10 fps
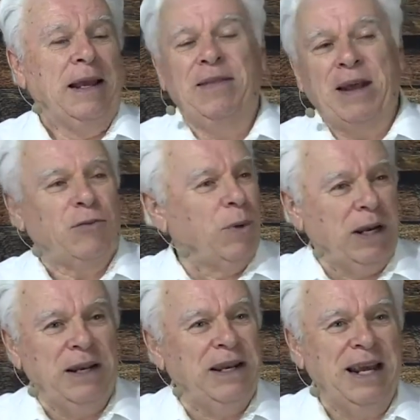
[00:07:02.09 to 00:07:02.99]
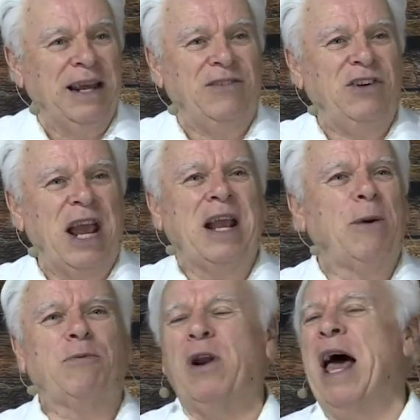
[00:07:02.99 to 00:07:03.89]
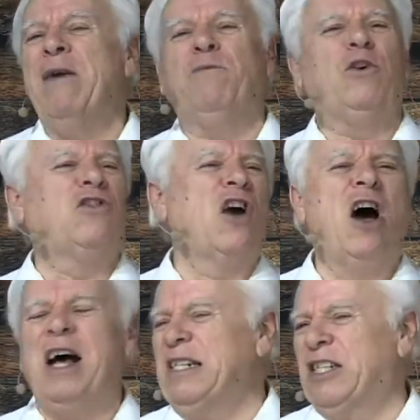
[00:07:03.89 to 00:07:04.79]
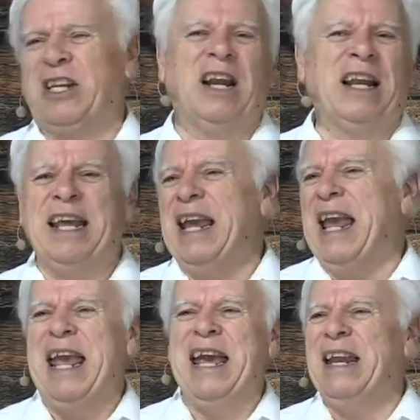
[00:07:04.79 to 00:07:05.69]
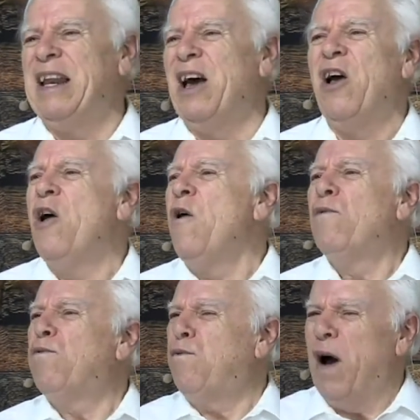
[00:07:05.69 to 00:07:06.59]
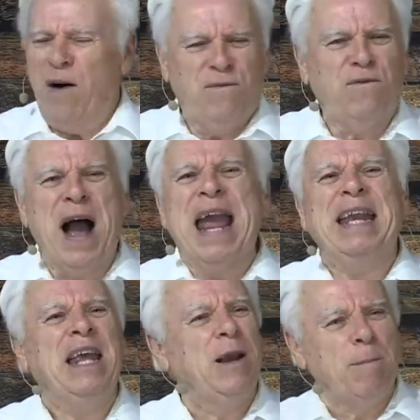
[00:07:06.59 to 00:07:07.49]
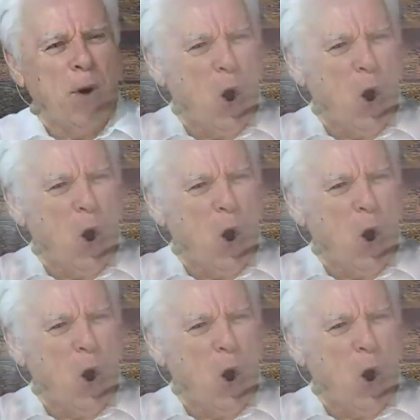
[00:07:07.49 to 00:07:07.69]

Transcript: And that's what he did. Jacob's life was constantly in a fighting